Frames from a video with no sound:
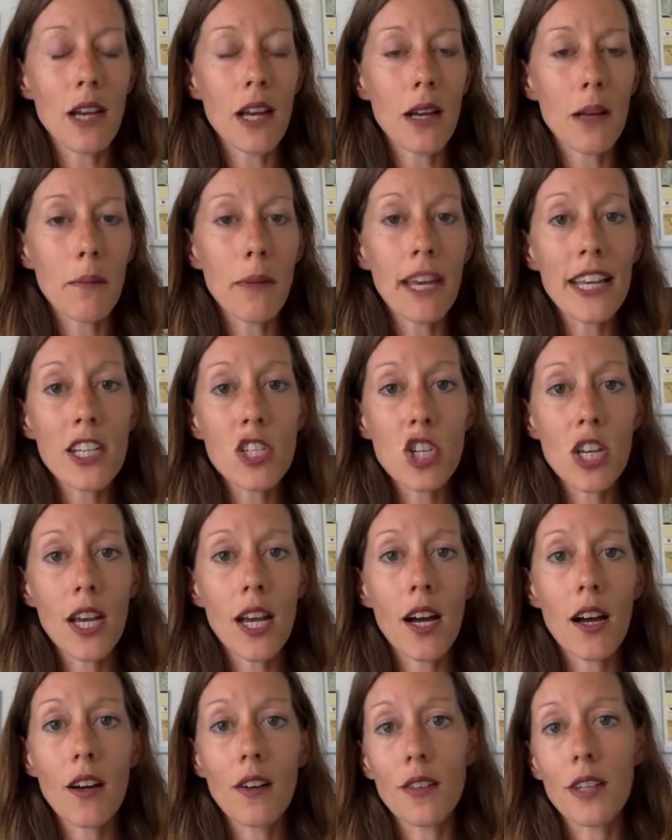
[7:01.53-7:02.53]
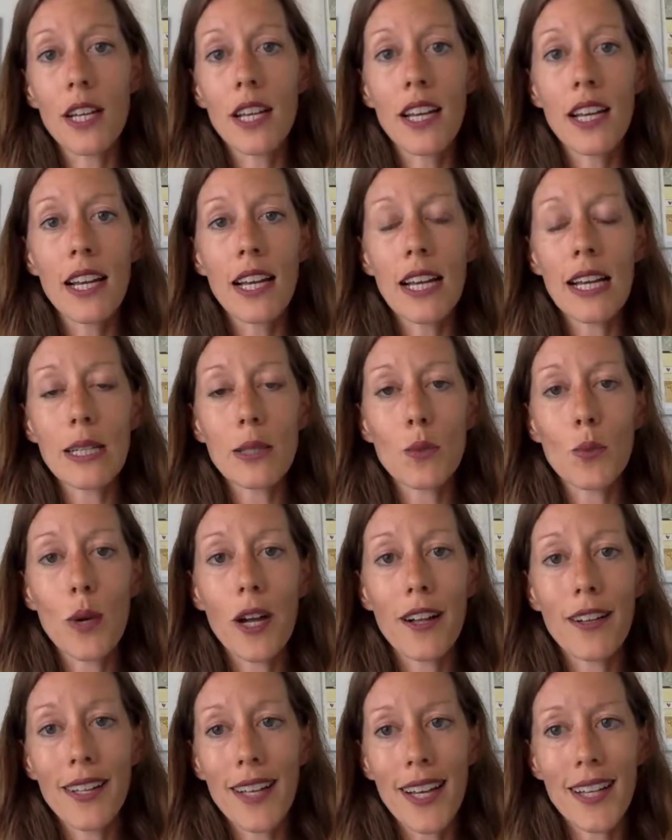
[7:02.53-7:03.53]
uh, page count as
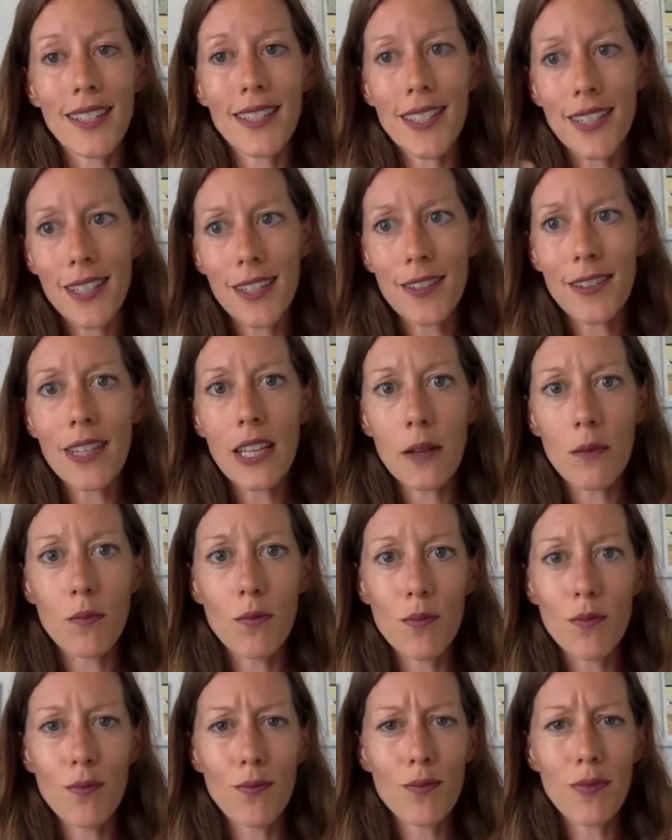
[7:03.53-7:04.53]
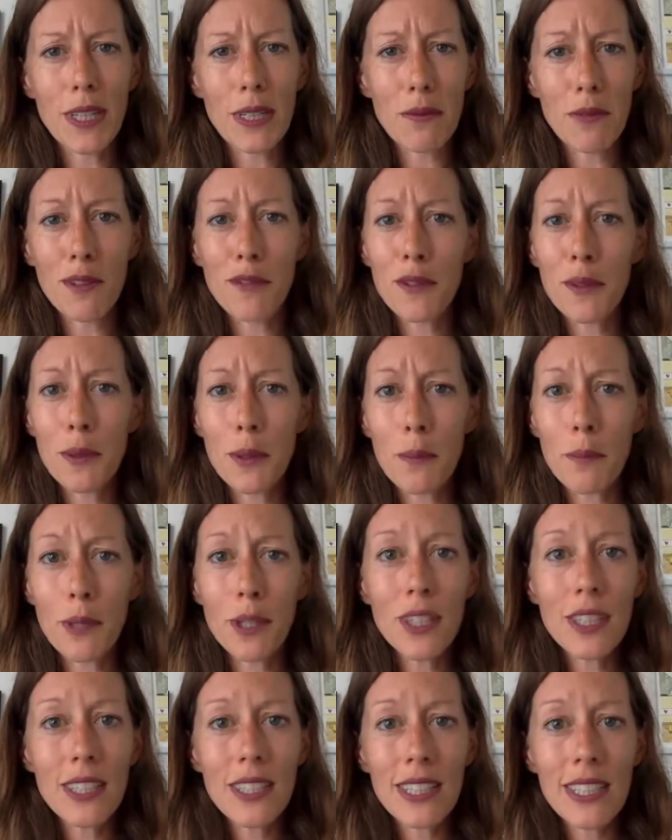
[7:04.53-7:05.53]
well as, you know, they like review the
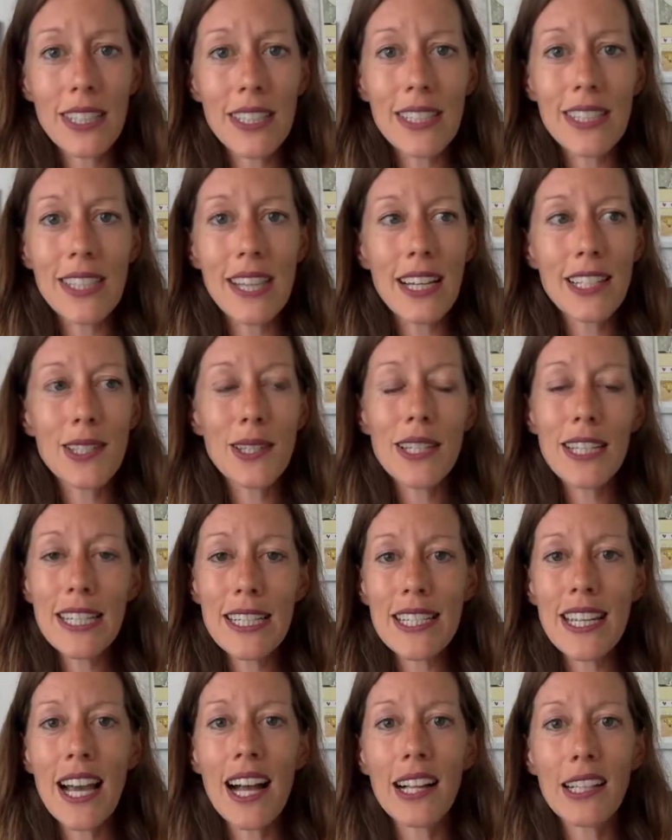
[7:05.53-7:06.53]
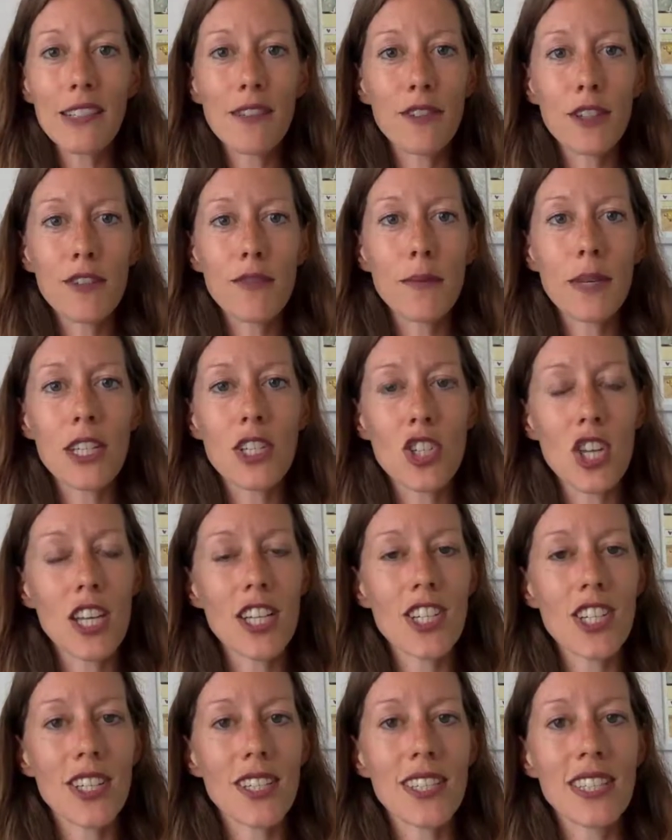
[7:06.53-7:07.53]
book on the inside so they can tell if you've made
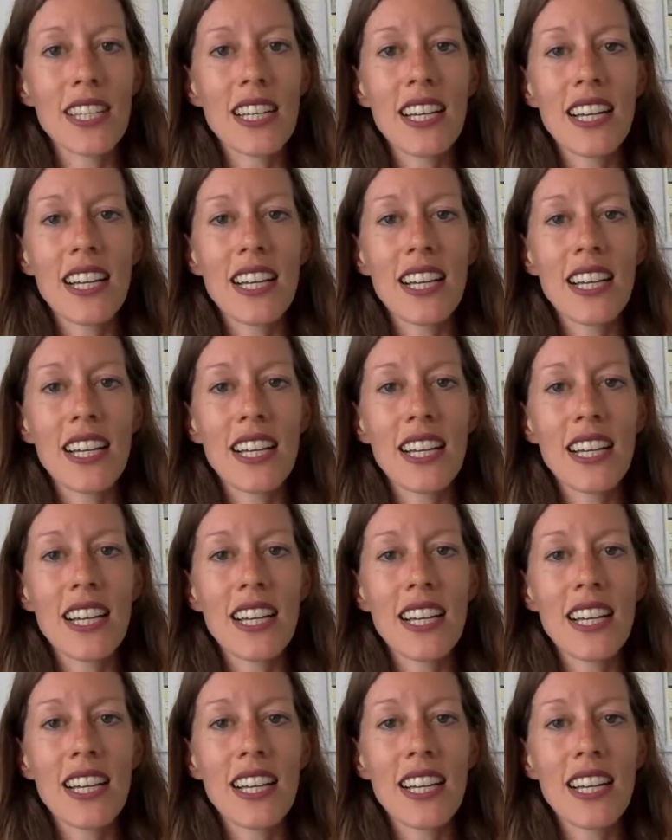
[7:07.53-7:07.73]
changes